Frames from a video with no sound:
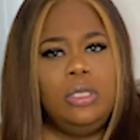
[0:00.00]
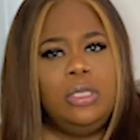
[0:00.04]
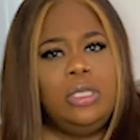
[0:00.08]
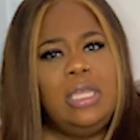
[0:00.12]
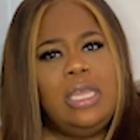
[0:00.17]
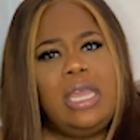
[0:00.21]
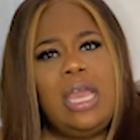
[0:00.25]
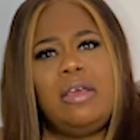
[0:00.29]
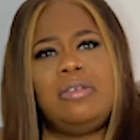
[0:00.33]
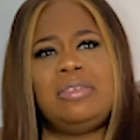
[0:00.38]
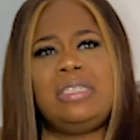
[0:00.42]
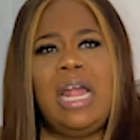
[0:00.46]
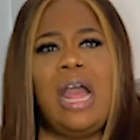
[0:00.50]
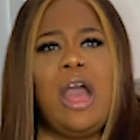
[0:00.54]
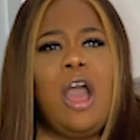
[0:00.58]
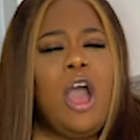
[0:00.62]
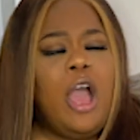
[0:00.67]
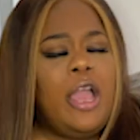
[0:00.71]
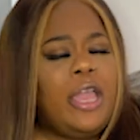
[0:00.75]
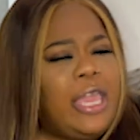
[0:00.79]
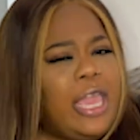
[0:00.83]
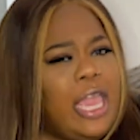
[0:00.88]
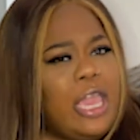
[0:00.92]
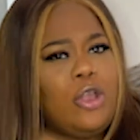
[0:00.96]
The girl's like,
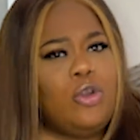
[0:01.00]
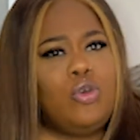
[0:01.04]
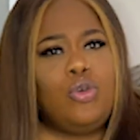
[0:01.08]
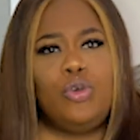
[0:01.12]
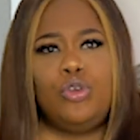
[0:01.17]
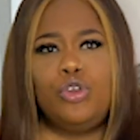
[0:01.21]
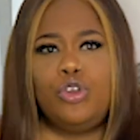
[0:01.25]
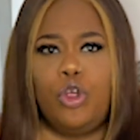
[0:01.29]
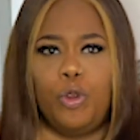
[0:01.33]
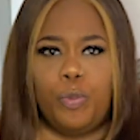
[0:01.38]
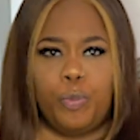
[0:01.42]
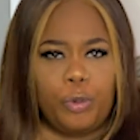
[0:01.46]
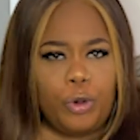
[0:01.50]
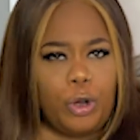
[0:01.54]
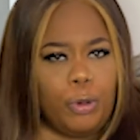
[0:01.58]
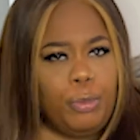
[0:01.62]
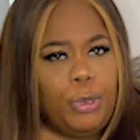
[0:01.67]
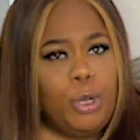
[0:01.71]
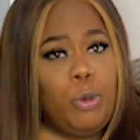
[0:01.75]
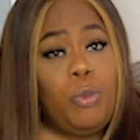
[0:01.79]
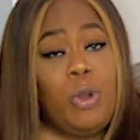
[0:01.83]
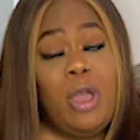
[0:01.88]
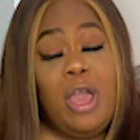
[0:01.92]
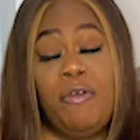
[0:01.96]
okay, cool, no
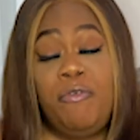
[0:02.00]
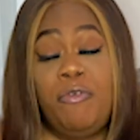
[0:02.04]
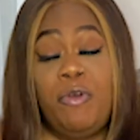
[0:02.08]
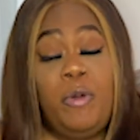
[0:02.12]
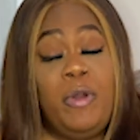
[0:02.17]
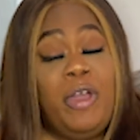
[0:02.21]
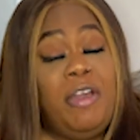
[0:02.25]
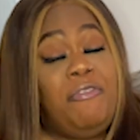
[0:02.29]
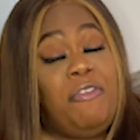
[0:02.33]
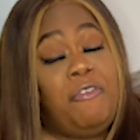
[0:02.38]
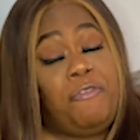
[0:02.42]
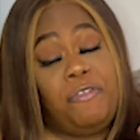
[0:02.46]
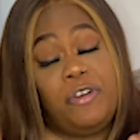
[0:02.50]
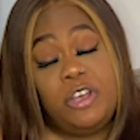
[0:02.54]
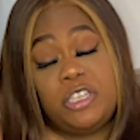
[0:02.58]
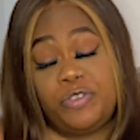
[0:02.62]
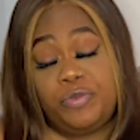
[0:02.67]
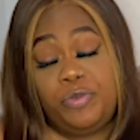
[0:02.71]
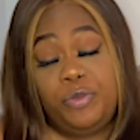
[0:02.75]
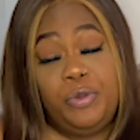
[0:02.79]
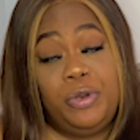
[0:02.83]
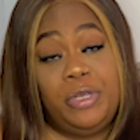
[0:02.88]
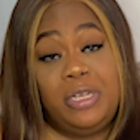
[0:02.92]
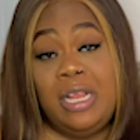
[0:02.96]
problem, whatever. Fast
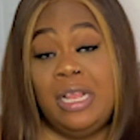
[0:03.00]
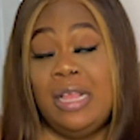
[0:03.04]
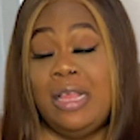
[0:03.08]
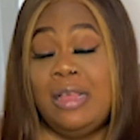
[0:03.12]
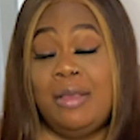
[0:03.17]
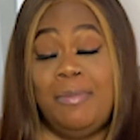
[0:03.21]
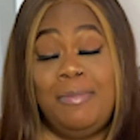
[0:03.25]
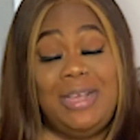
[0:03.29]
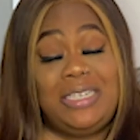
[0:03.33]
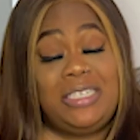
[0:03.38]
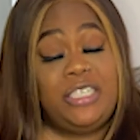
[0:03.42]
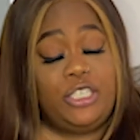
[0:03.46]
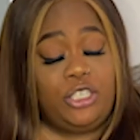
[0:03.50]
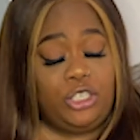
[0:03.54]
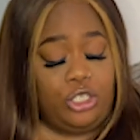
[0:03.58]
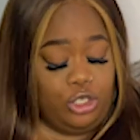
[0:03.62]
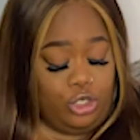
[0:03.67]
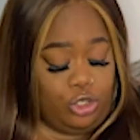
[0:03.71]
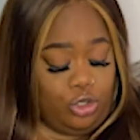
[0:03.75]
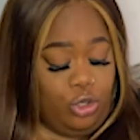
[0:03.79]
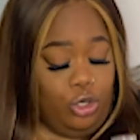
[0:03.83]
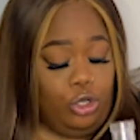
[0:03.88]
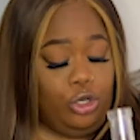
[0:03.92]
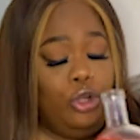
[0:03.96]
forward, my
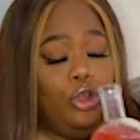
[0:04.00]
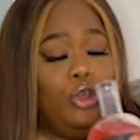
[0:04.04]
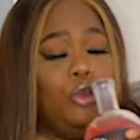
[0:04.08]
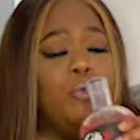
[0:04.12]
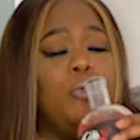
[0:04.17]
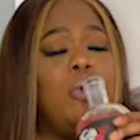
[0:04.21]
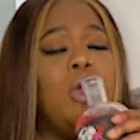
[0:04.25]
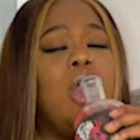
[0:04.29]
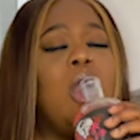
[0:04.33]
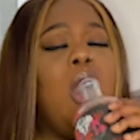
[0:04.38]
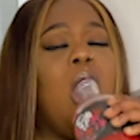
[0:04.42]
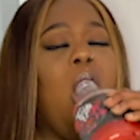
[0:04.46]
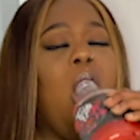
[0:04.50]
sister's gone home.